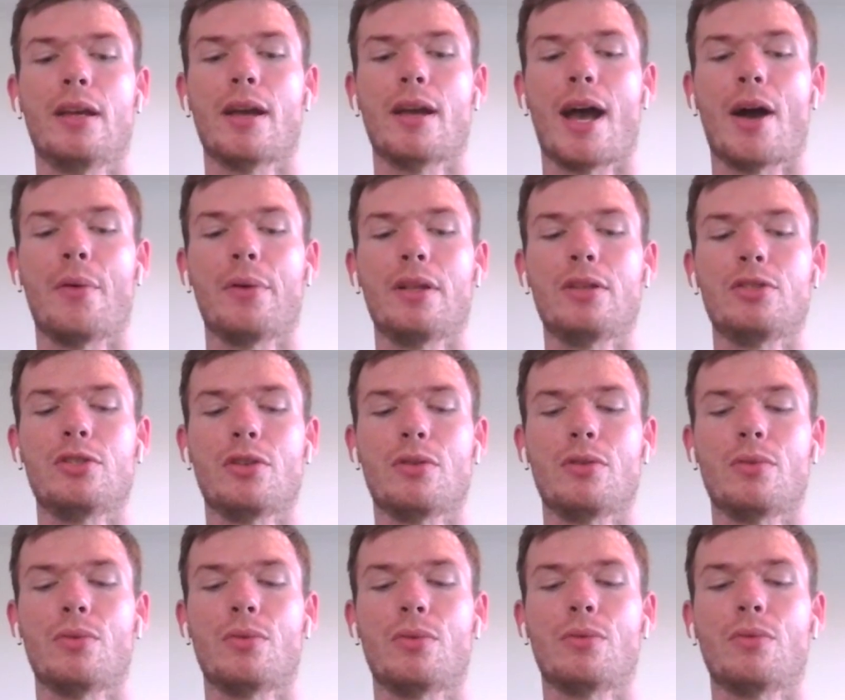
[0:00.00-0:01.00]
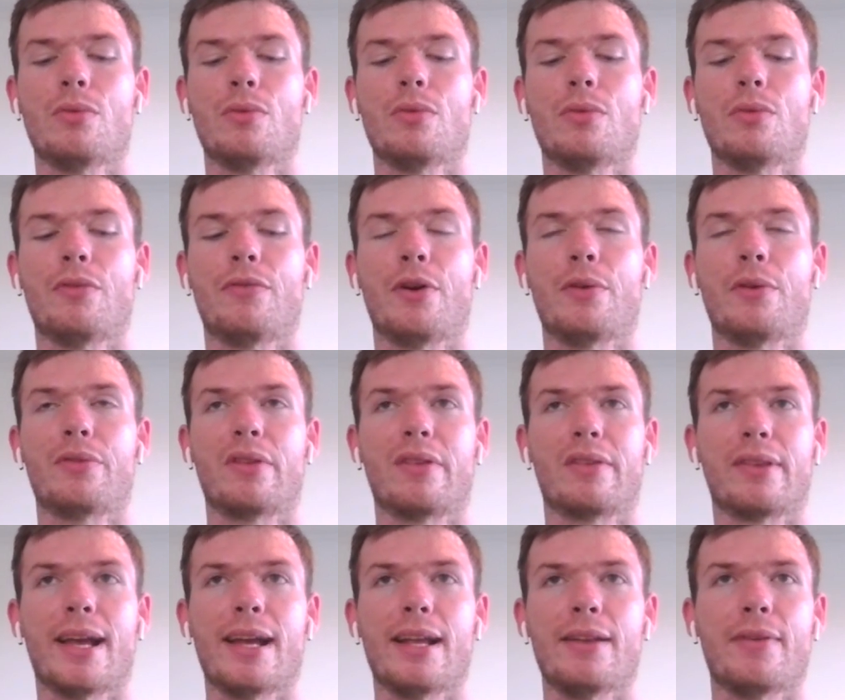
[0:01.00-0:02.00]
How did you first
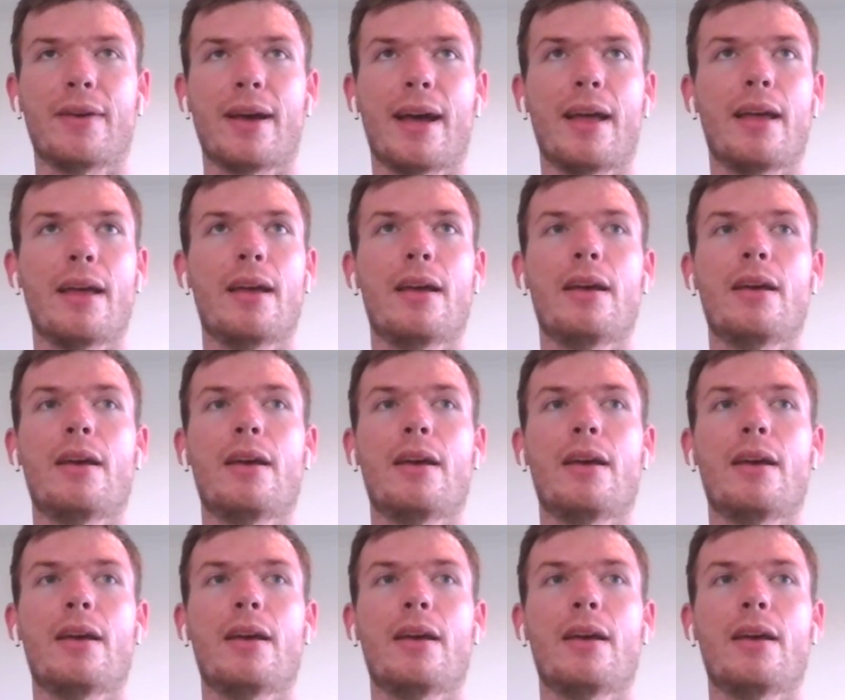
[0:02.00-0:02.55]
decide that?